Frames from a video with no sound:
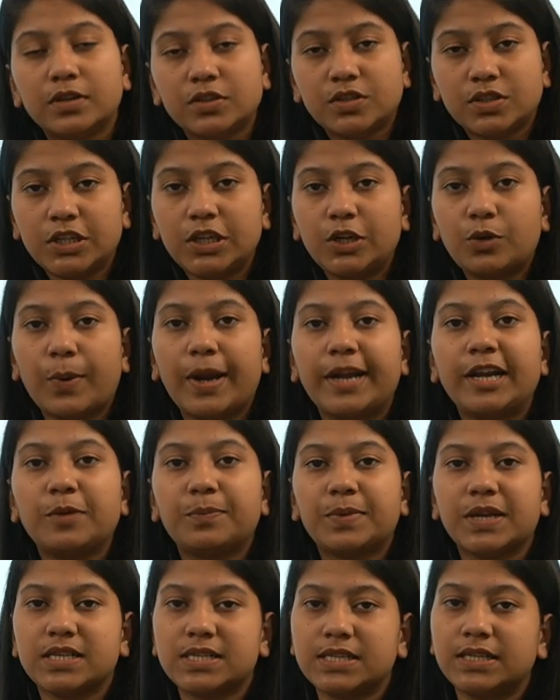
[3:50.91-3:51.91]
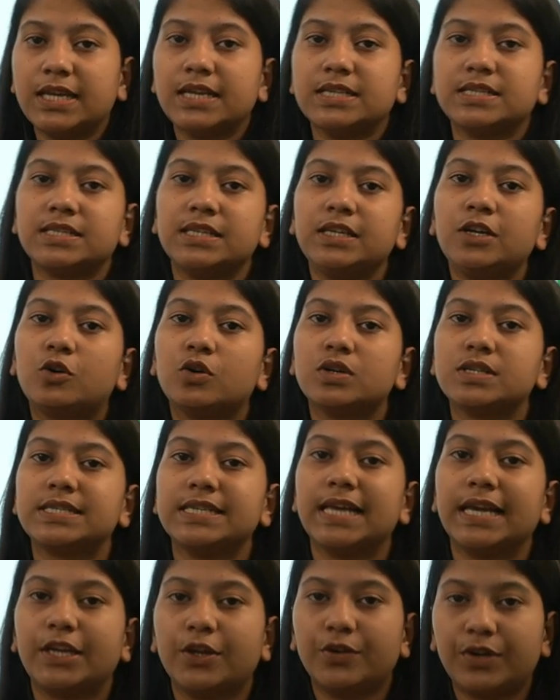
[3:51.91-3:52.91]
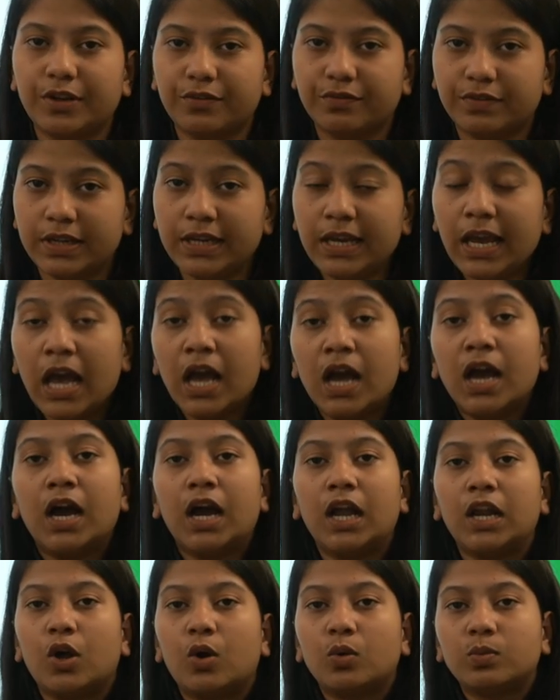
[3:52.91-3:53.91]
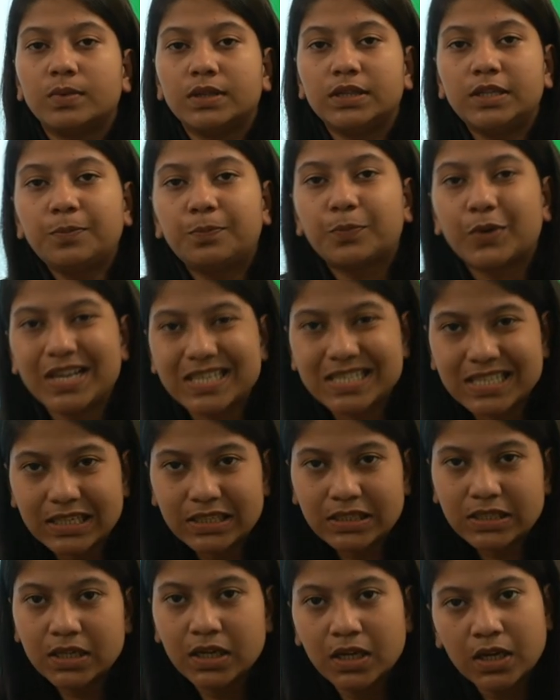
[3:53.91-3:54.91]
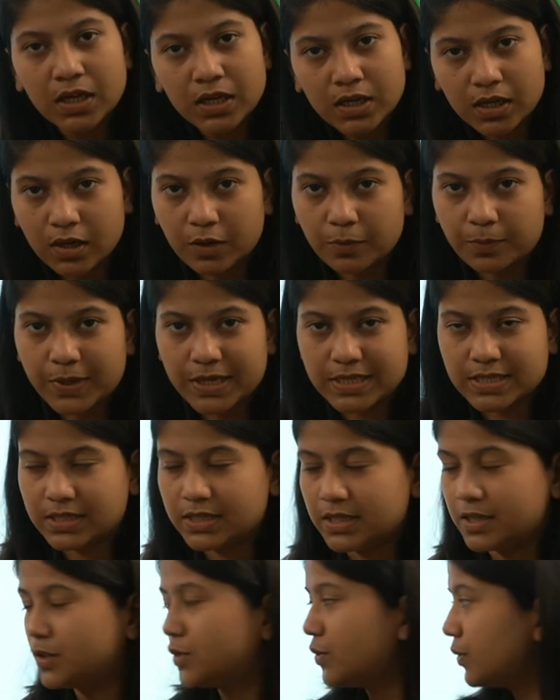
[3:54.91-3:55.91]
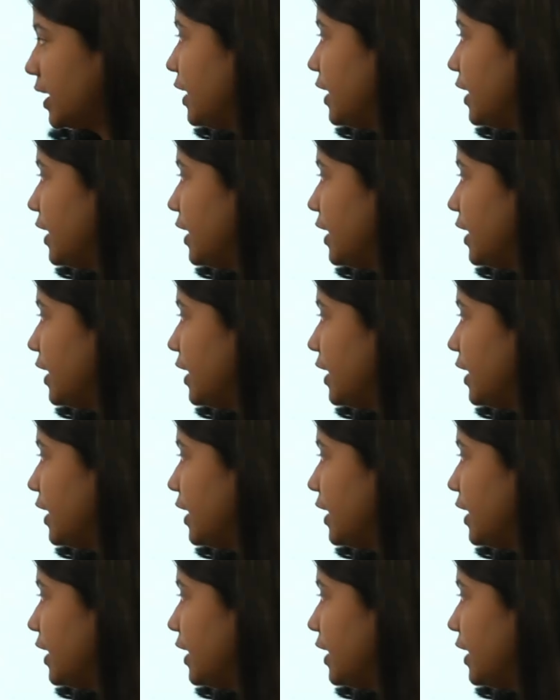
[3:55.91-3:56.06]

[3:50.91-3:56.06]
G20 presidency consecutively along with the present uh, president.